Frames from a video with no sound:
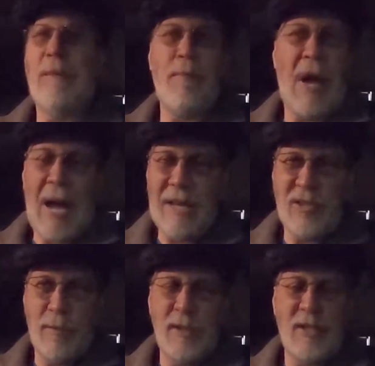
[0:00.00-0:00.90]
it
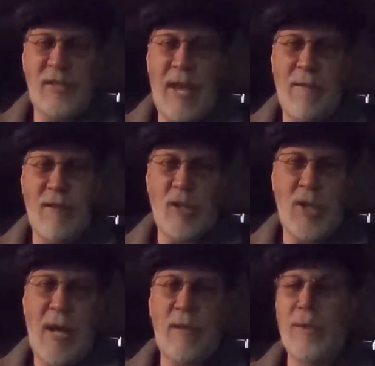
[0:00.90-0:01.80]
possible to save the
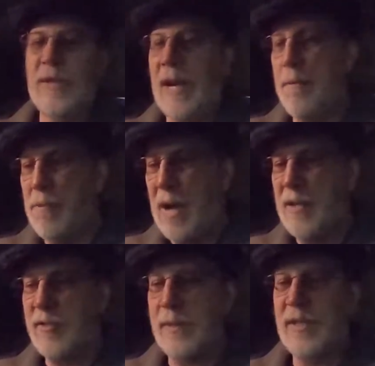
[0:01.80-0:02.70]
child? Was it
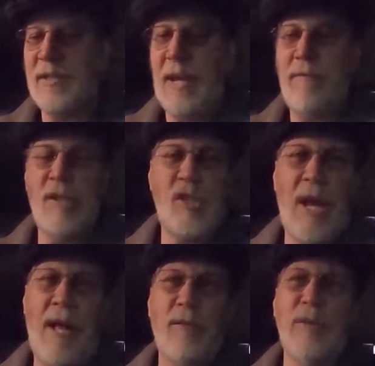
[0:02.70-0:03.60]
impossible to save the
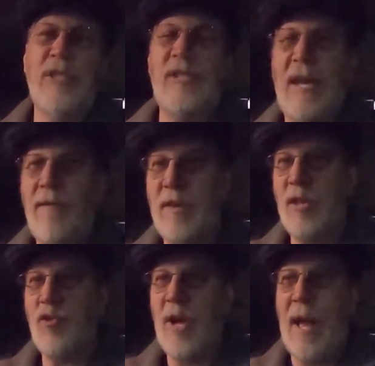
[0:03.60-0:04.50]
child? Would saving
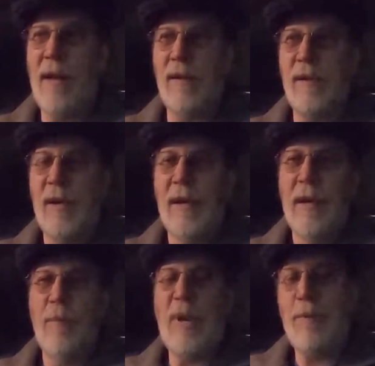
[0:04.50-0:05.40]
the child
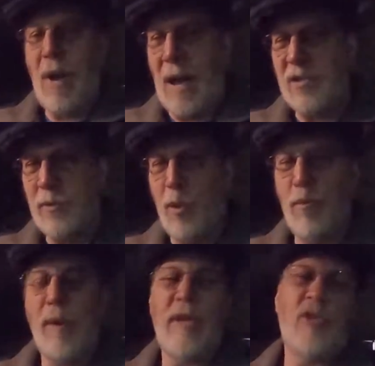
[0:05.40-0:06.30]
be possible,
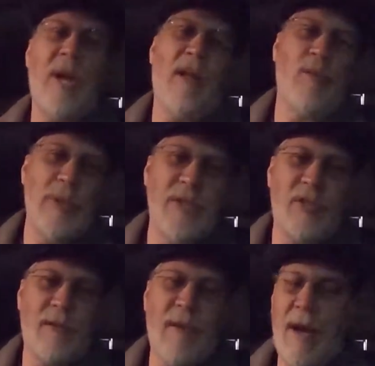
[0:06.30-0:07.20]
but the child wouldn't
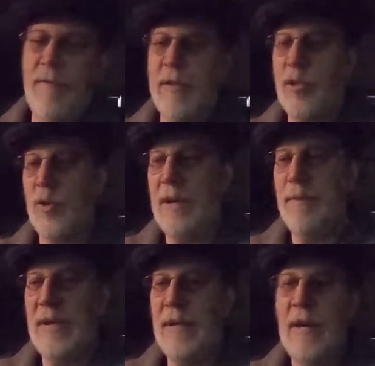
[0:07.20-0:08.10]
survive the
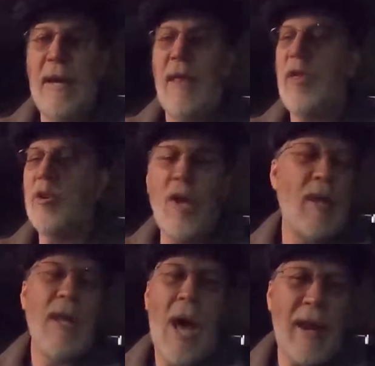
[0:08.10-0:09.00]
treatment? There's a
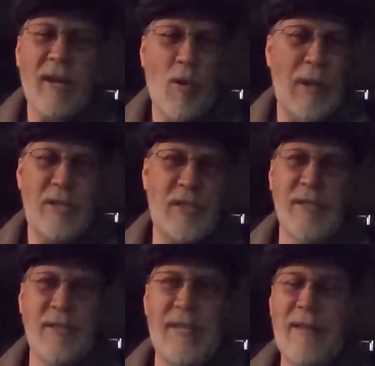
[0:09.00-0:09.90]
lot of
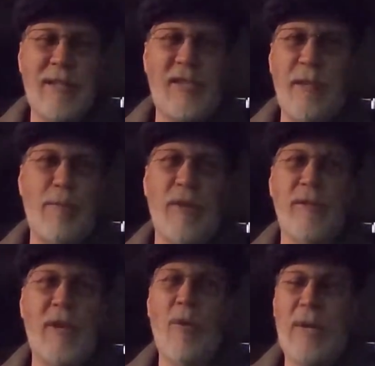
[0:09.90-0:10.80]
questions that the simple
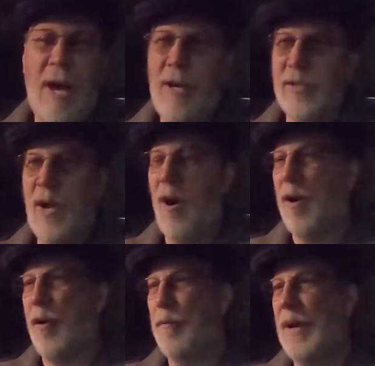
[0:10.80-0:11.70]
don't cause
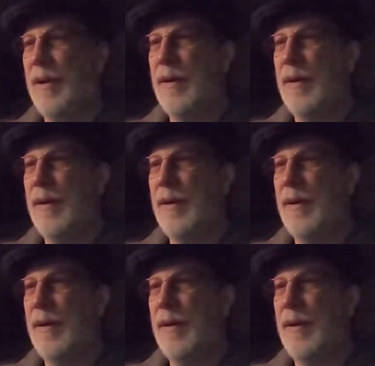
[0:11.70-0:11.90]
harm